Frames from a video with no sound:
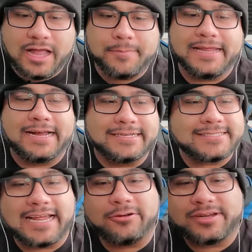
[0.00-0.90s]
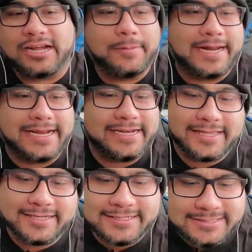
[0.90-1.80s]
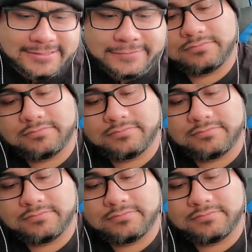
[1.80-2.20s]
I'll be honest. I don't care about any of this.